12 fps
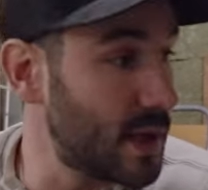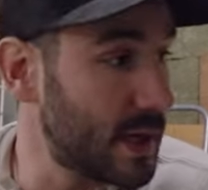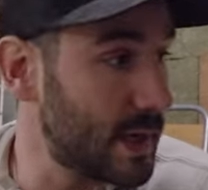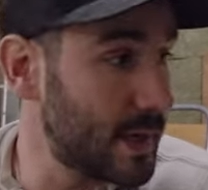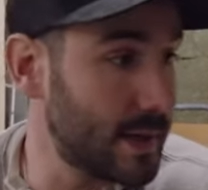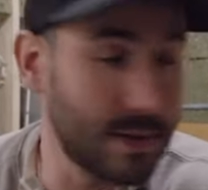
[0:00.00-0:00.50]

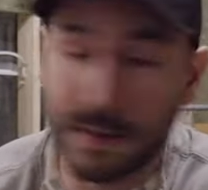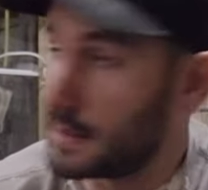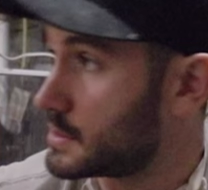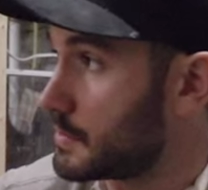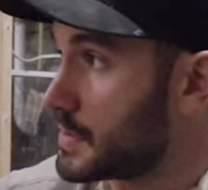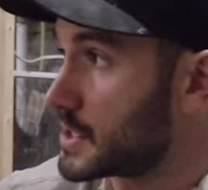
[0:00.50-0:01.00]

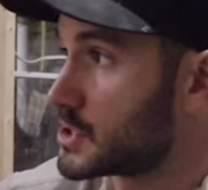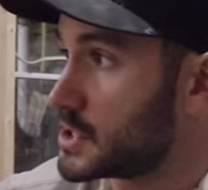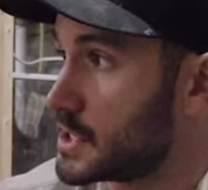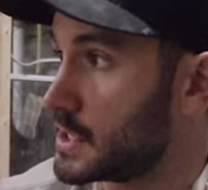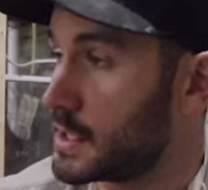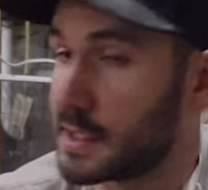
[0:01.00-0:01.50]
It's a big
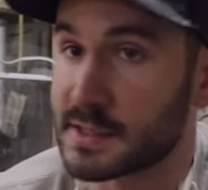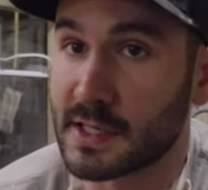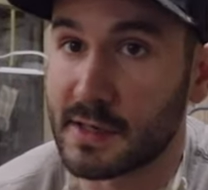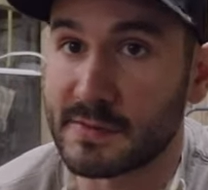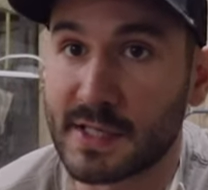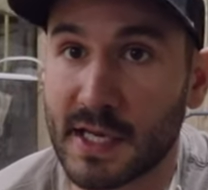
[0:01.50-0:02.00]
sheet, it's
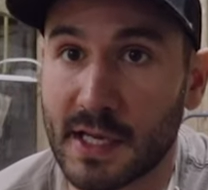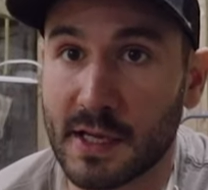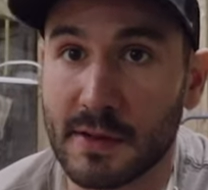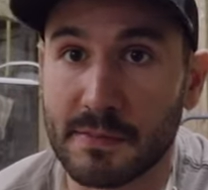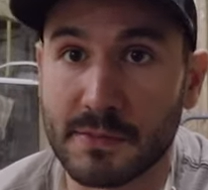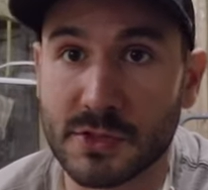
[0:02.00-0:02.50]
kind of
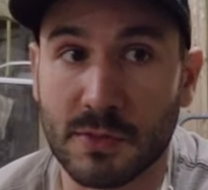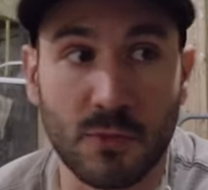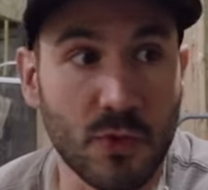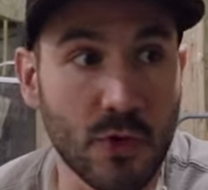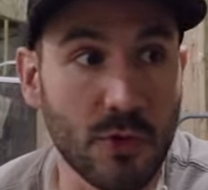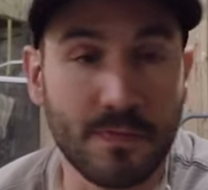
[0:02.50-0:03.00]
taking up
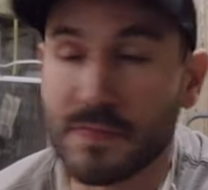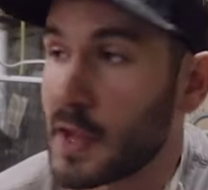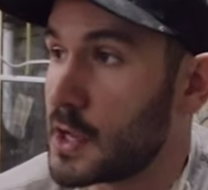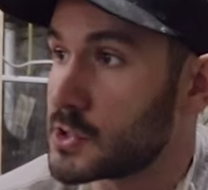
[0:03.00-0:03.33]
some room,